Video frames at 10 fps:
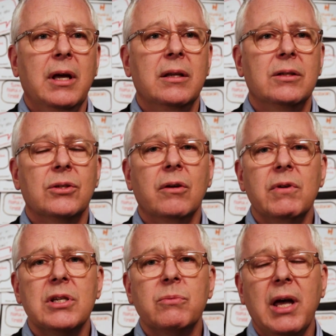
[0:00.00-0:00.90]
and
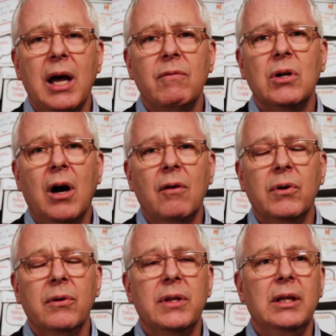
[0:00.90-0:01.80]
services we have to
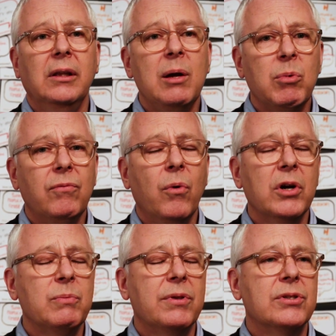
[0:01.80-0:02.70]
offer, the labor
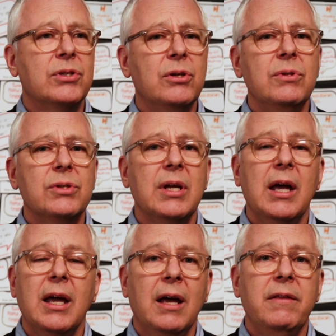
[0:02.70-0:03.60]
force with the students,
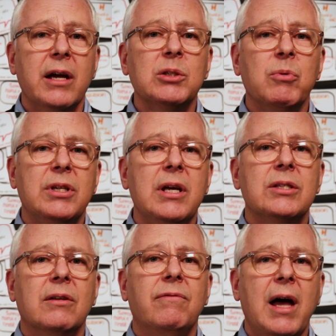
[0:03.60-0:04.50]
and the
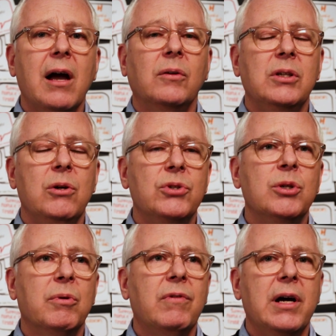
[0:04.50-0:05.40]
expertise of faculty who
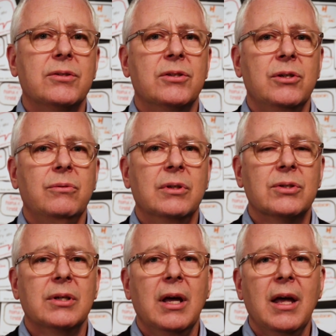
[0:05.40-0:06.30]
supervise the
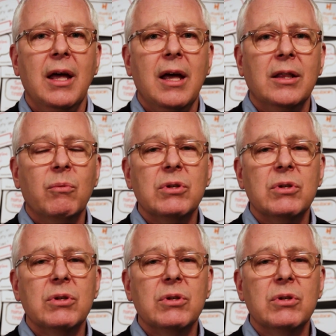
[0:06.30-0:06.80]
students. The